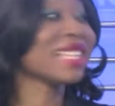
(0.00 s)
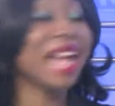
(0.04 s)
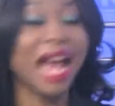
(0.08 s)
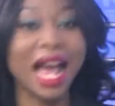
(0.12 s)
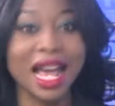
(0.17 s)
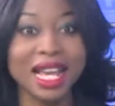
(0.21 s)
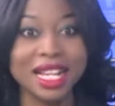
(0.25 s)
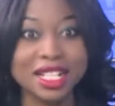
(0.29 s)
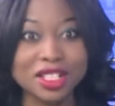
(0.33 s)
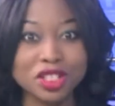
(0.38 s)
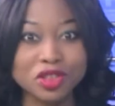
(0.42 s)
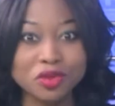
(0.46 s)

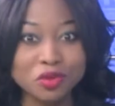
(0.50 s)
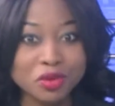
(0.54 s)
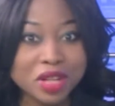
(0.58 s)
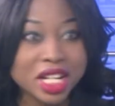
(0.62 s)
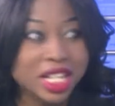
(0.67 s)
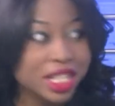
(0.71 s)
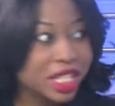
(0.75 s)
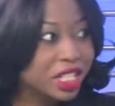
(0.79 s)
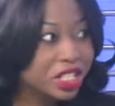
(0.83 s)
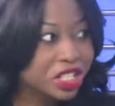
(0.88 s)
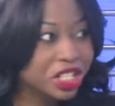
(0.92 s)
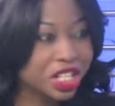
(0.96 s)
that is
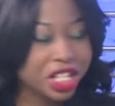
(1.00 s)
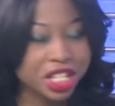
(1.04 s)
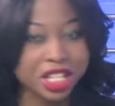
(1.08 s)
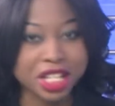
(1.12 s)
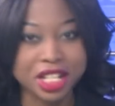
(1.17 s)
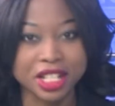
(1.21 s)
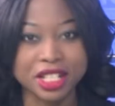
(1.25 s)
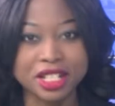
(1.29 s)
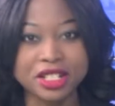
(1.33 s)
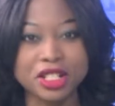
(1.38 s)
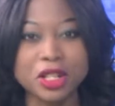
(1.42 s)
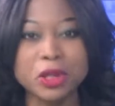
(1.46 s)
really
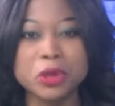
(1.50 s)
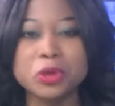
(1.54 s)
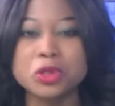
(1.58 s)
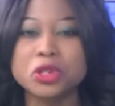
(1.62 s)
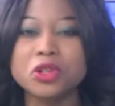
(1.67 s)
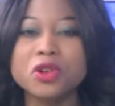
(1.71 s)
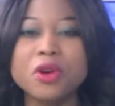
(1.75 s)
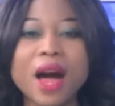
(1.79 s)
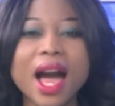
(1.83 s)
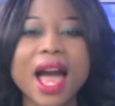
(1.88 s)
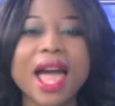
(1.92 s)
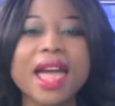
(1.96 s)
genius. So
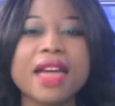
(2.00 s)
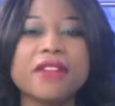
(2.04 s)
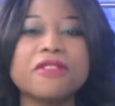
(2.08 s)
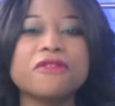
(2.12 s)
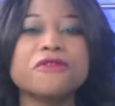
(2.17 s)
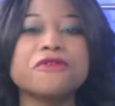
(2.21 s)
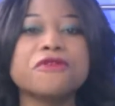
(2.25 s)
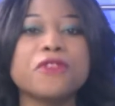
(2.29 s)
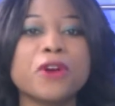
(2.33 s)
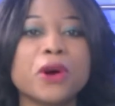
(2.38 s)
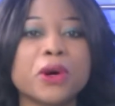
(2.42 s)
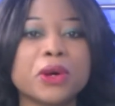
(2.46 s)
try
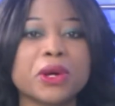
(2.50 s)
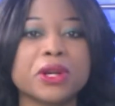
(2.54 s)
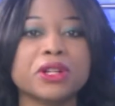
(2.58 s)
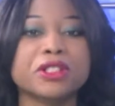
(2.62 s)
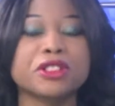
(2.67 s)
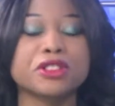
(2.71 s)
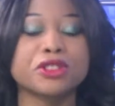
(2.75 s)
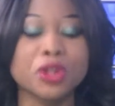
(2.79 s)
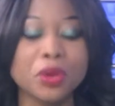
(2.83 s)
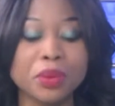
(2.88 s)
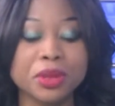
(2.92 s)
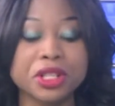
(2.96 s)
and focus
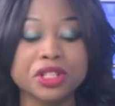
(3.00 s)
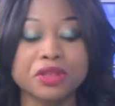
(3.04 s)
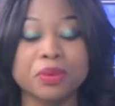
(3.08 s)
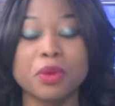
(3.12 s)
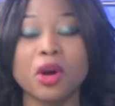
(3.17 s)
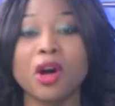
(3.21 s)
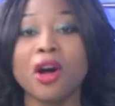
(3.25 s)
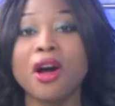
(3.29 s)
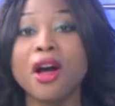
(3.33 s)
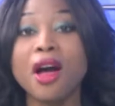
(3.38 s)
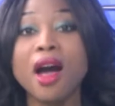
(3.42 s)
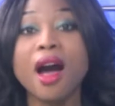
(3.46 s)
so much
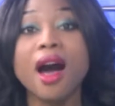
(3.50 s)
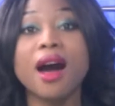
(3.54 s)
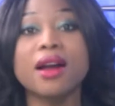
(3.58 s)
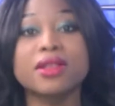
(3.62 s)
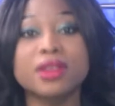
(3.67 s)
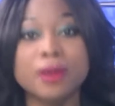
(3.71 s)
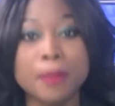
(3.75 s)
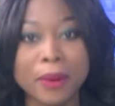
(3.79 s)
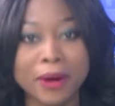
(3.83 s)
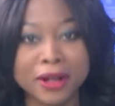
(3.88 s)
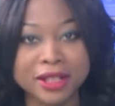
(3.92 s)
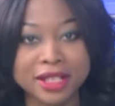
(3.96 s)
more on
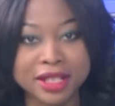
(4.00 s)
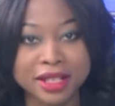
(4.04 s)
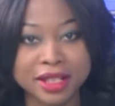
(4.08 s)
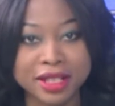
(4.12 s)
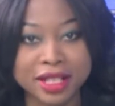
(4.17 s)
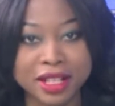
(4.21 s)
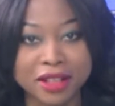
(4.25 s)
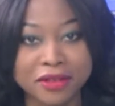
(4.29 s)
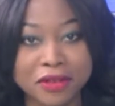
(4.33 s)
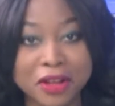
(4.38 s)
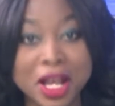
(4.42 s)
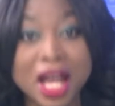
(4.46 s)
the
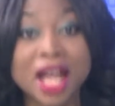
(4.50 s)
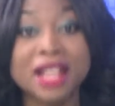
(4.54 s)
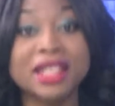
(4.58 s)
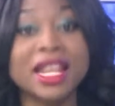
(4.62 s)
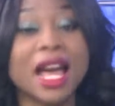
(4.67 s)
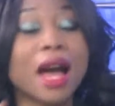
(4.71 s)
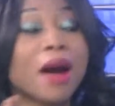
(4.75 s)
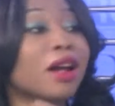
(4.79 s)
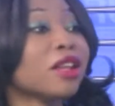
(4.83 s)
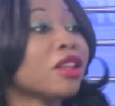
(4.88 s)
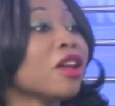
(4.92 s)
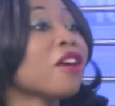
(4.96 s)
positive.
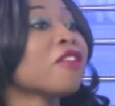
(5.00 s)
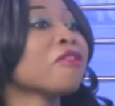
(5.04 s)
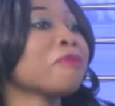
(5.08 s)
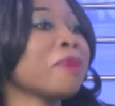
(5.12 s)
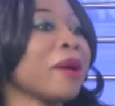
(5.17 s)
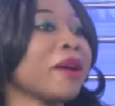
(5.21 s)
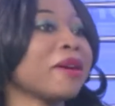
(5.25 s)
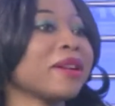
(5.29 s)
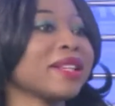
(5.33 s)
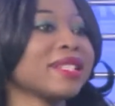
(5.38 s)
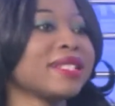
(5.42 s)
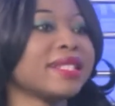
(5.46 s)
Now, a lot of
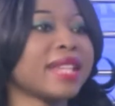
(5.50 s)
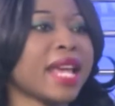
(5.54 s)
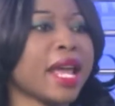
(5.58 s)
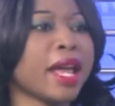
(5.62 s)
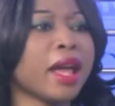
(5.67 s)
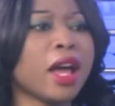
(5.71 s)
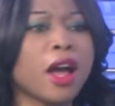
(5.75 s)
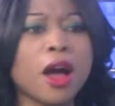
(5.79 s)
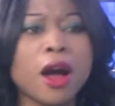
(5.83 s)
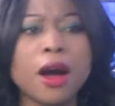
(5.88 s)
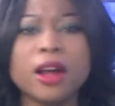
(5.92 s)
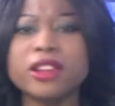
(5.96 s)
parents
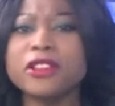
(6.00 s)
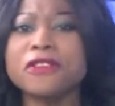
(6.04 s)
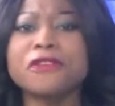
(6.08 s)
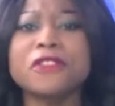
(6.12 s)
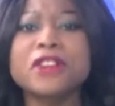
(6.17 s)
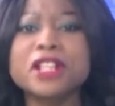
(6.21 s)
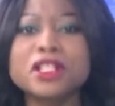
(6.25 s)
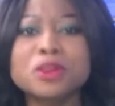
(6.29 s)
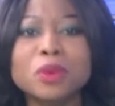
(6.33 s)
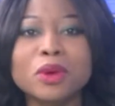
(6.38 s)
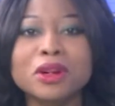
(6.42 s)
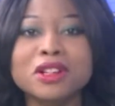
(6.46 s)
say, the
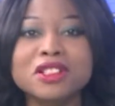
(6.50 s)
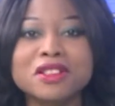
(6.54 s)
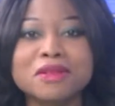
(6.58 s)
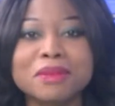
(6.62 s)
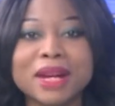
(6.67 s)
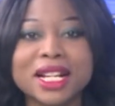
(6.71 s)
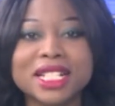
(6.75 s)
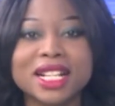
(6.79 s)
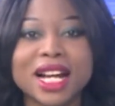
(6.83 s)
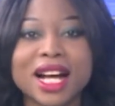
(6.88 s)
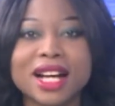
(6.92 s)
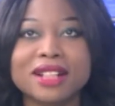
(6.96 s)
first word
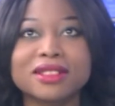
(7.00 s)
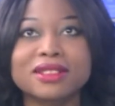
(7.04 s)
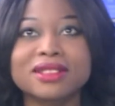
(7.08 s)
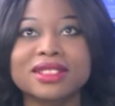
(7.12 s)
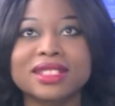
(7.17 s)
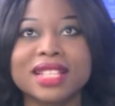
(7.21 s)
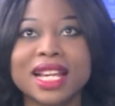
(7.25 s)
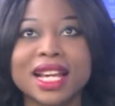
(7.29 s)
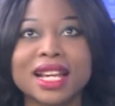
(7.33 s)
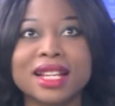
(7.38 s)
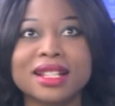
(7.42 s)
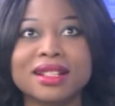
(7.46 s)
my child
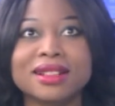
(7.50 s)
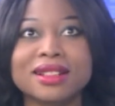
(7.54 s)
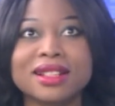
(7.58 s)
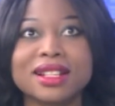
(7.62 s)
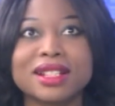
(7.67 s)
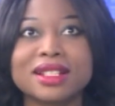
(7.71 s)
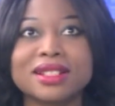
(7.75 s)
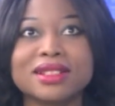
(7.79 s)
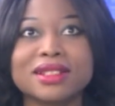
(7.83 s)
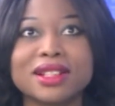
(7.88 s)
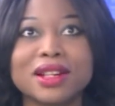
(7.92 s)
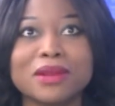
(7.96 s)

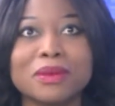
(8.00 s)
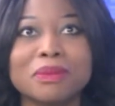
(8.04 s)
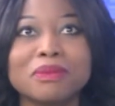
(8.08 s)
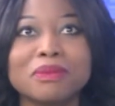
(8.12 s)
says